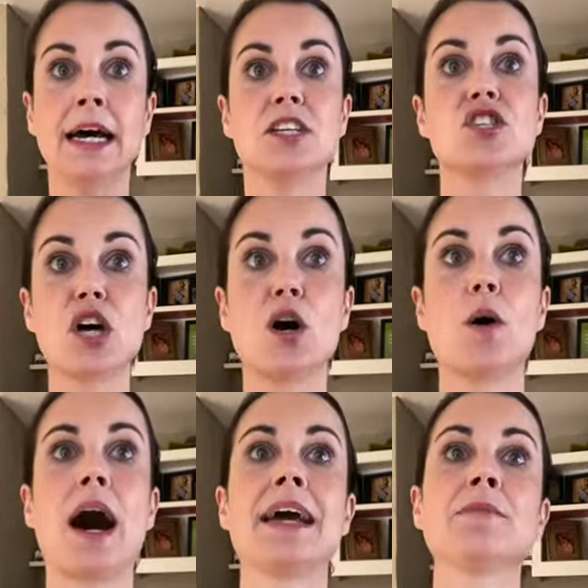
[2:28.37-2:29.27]
so
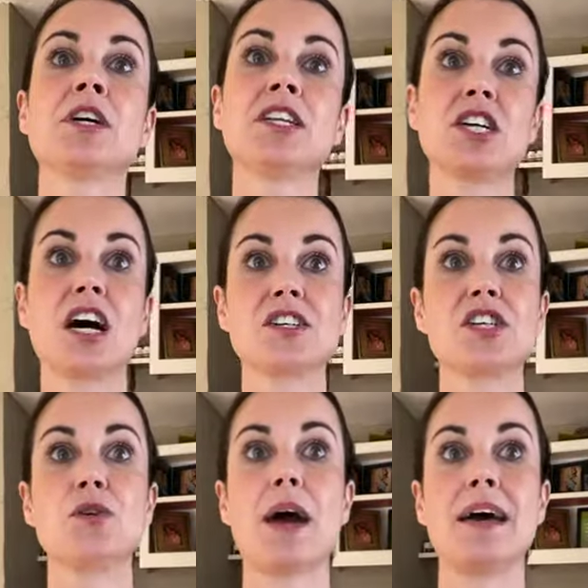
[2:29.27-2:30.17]
I am going to talk
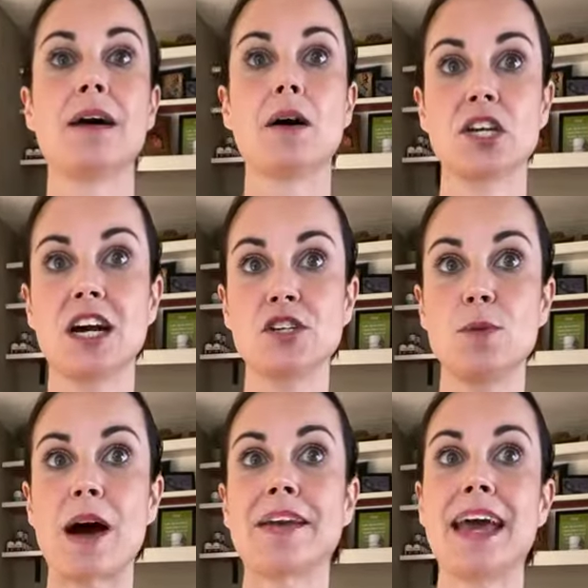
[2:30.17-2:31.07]
to you uh, uh, talk to you
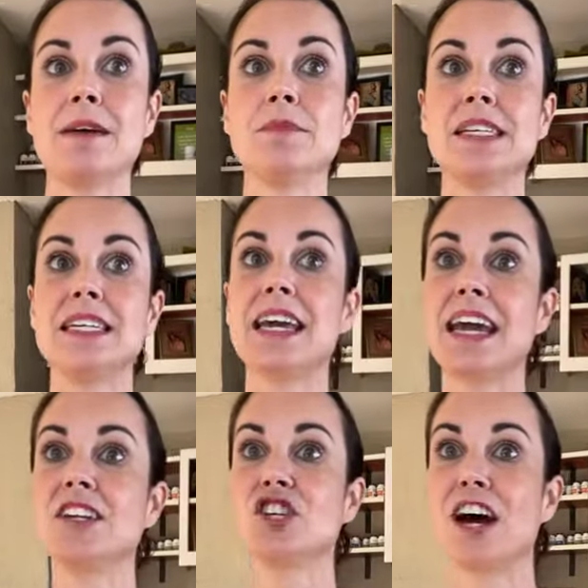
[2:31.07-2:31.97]
about
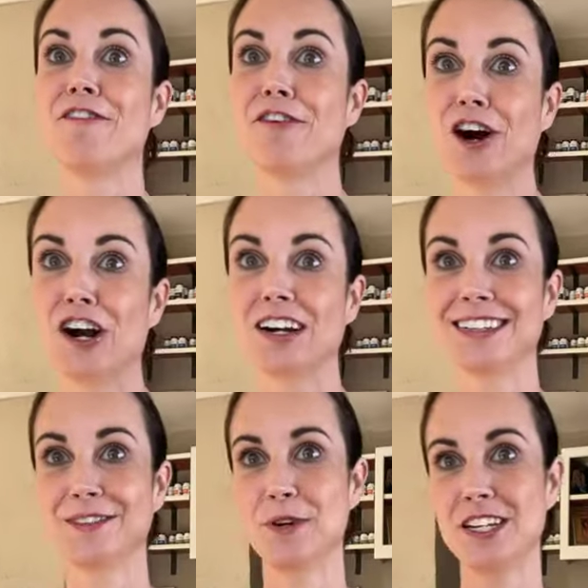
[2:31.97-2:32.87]
MTHFR,
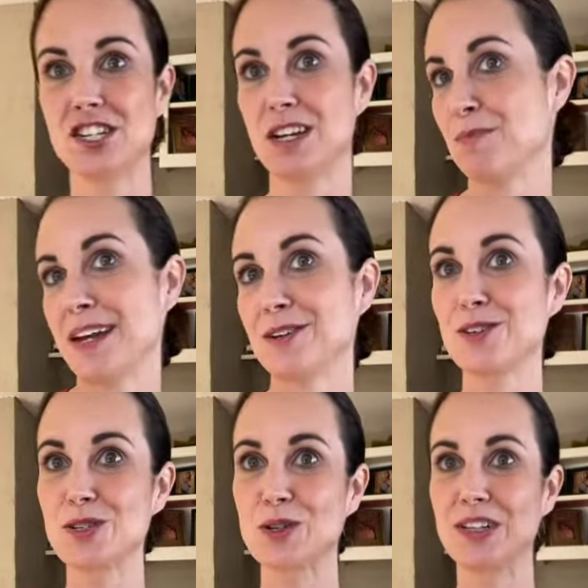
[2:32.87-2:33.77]
which in medical
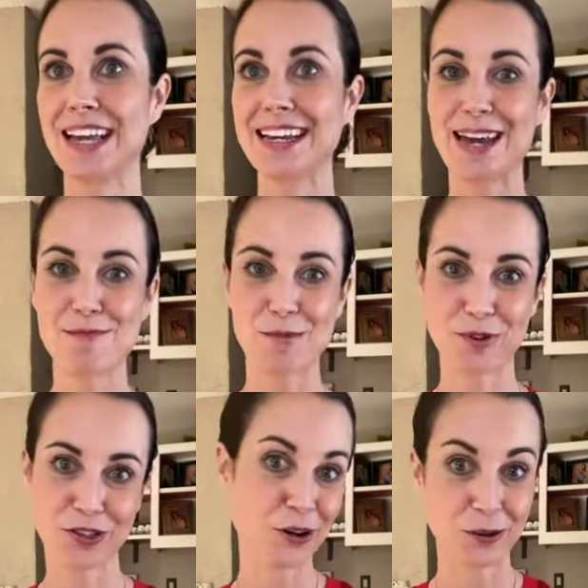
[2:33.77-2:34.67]
school I came up
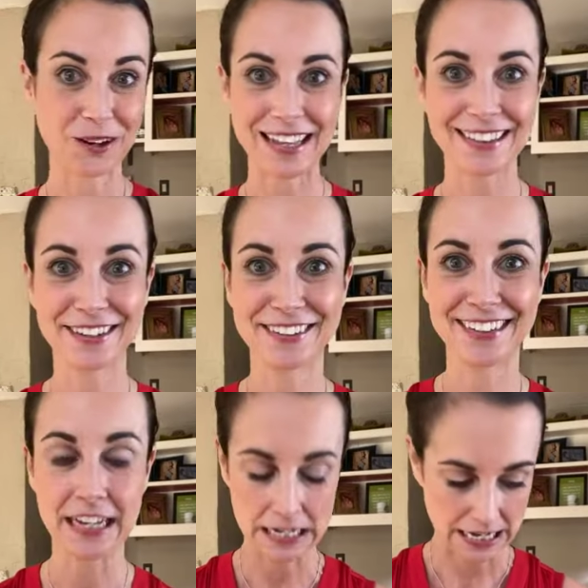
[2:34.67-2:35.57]
with a great
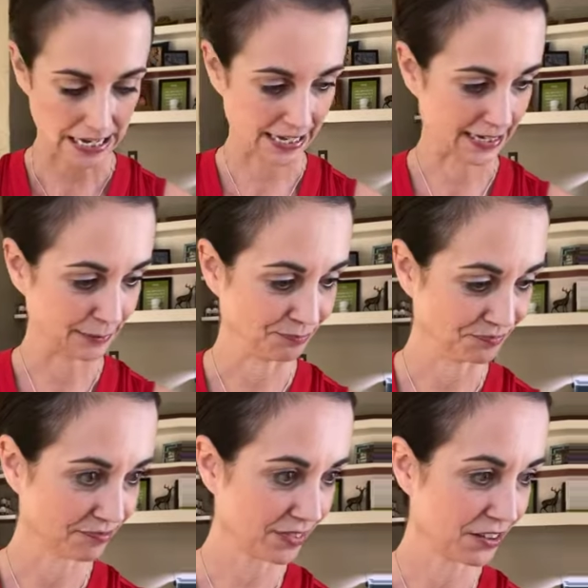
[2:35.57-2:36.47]
little, um,
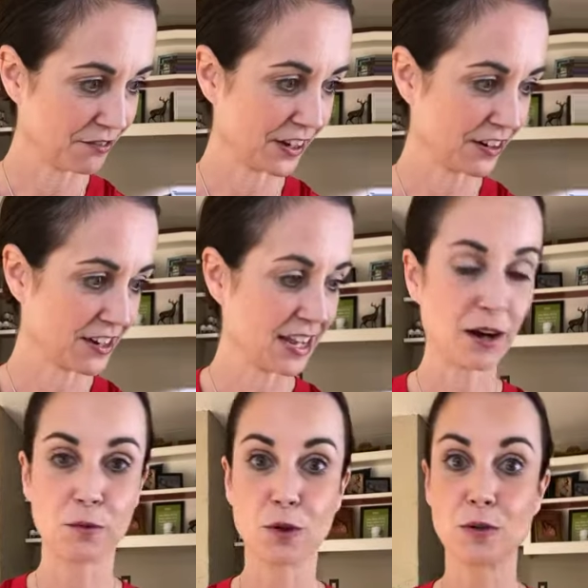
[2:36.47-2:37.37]
very
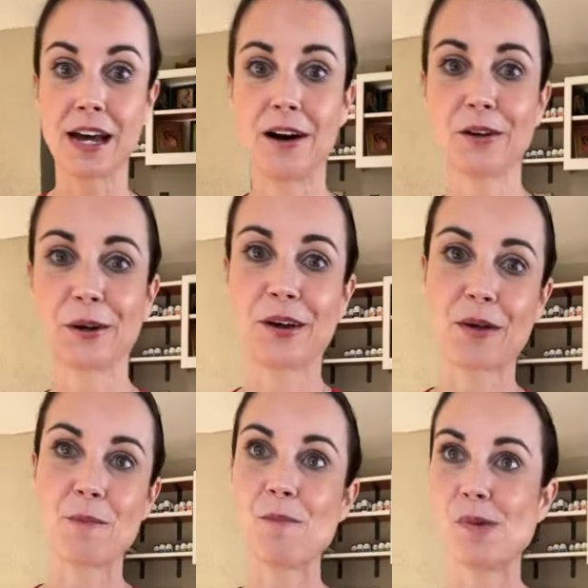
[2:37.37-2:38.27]
uh, rude algorithm.